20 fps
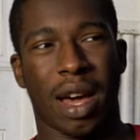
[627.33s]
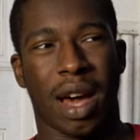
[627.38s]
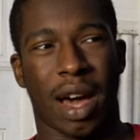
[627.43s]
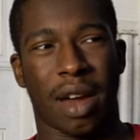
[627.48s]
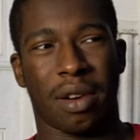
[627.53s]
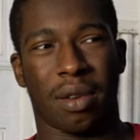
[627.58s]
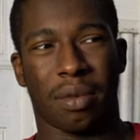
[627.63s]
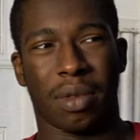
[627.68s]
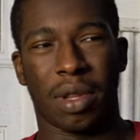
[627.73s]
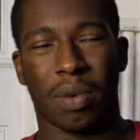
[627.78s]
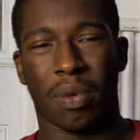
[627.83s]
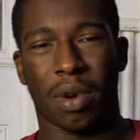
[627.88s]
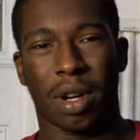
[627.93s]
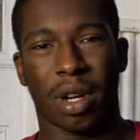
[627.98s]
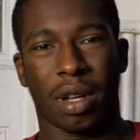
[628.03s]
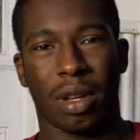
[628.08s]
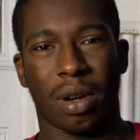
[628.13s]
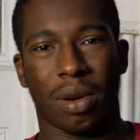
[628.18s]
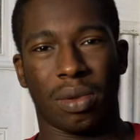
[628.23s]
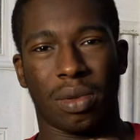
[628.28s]
I don't really want to
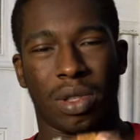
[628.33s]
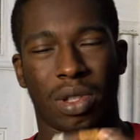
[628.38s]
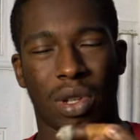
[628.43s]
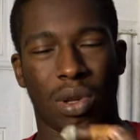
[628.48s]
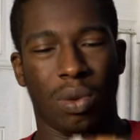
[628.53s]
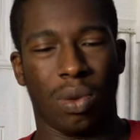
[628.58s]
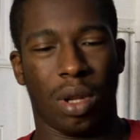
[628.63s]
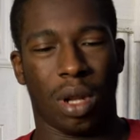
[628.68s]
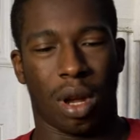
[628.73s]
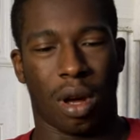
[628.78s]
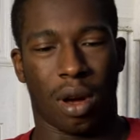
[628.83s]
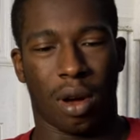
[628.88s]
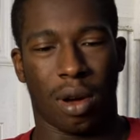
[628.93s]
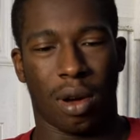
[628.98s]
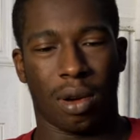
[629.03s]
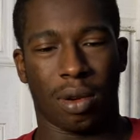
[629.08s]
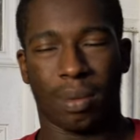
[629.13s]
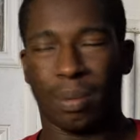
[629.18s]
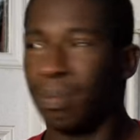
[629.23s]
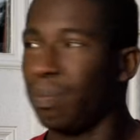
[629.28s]
go too
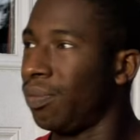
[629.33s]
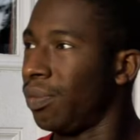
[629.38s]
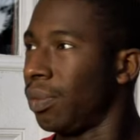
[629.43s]
long.